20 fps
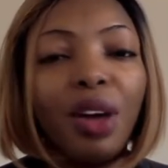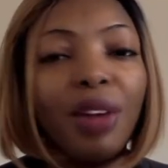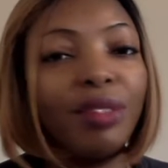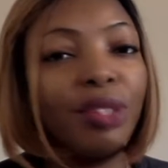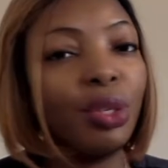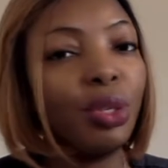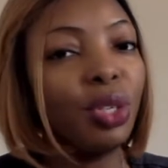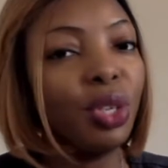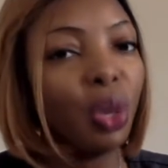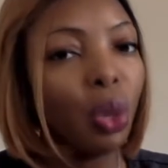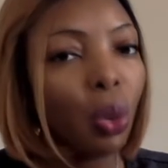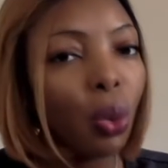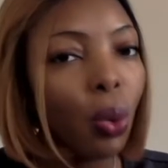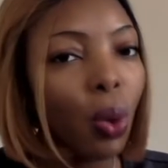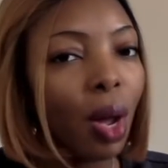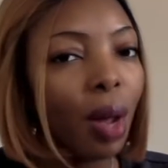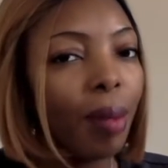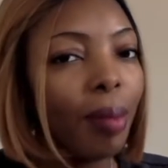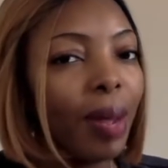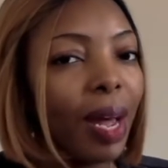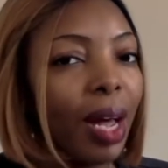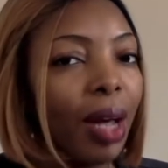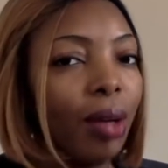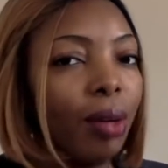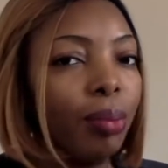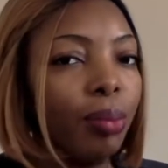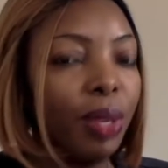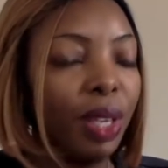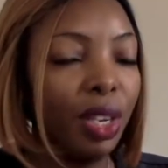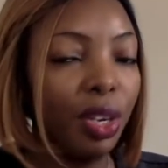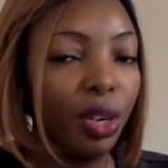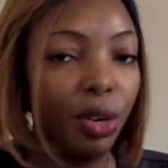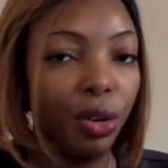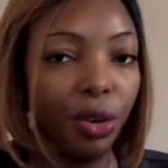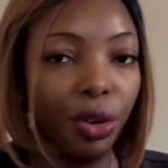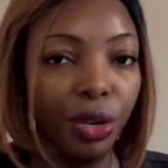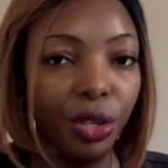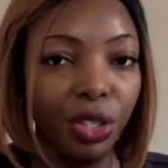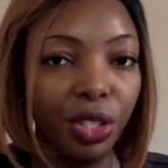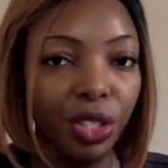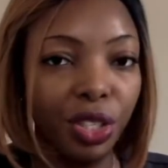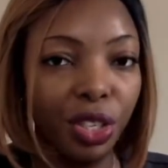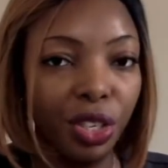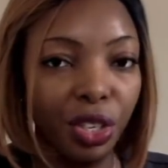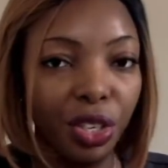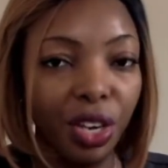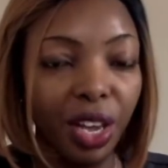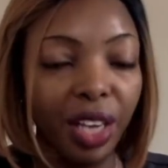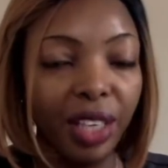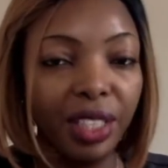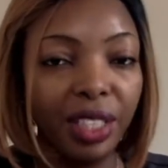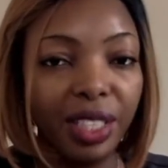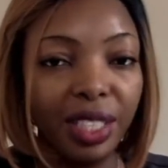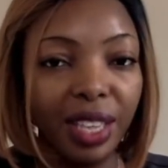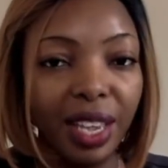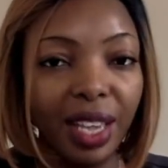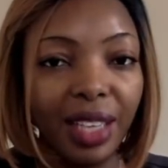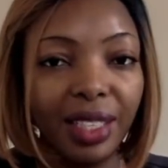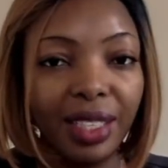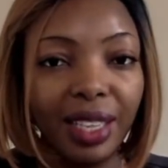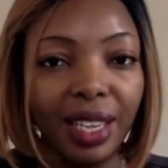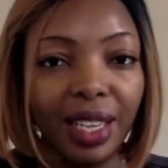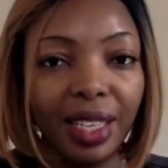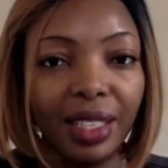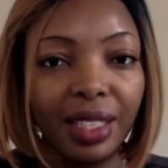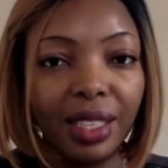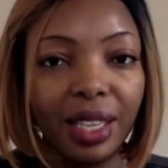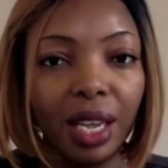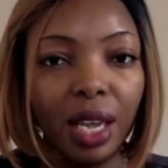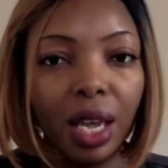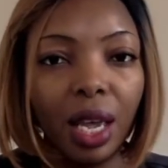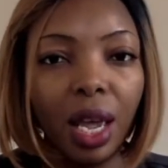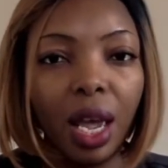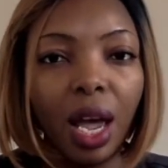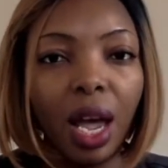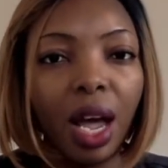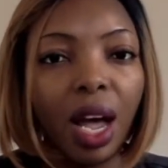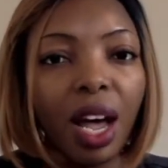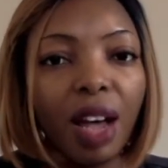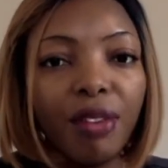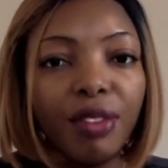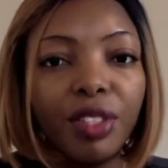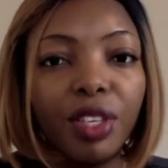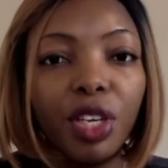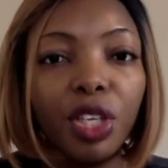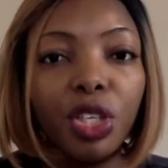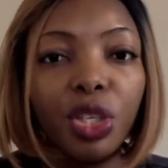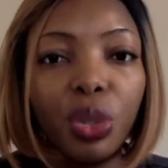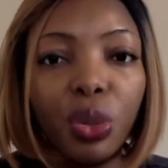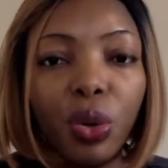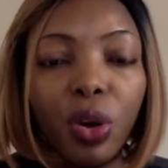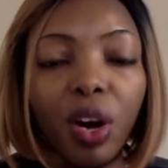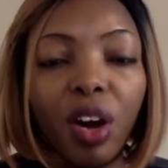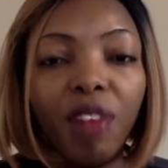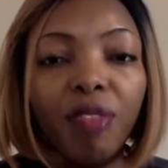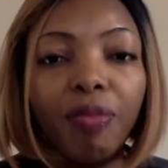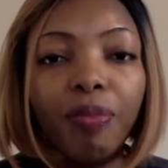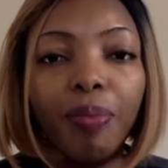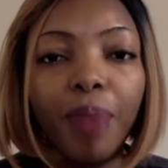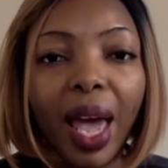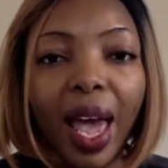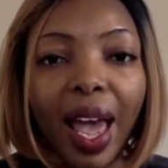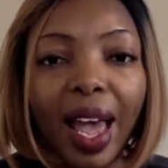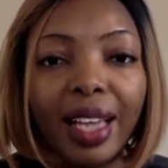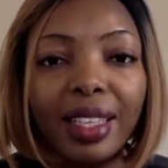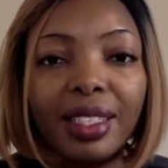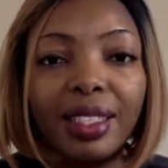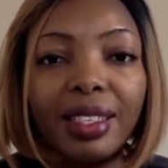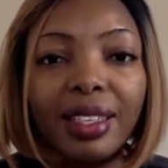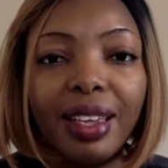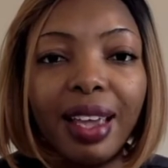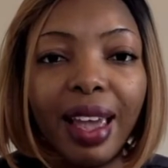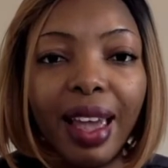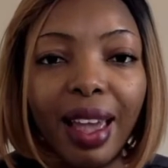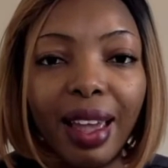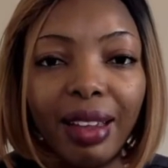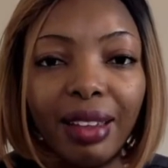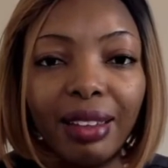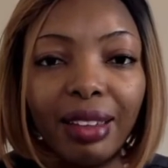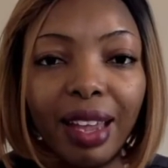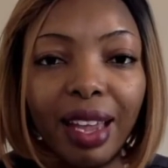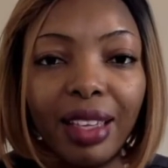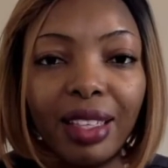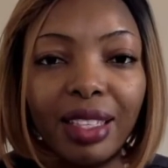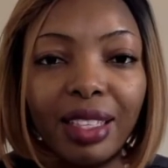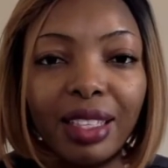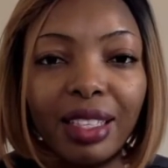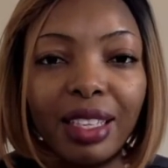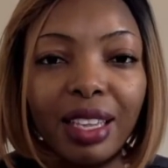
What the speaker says: know about being a nurse in the United States is after you have passed the NCLEX,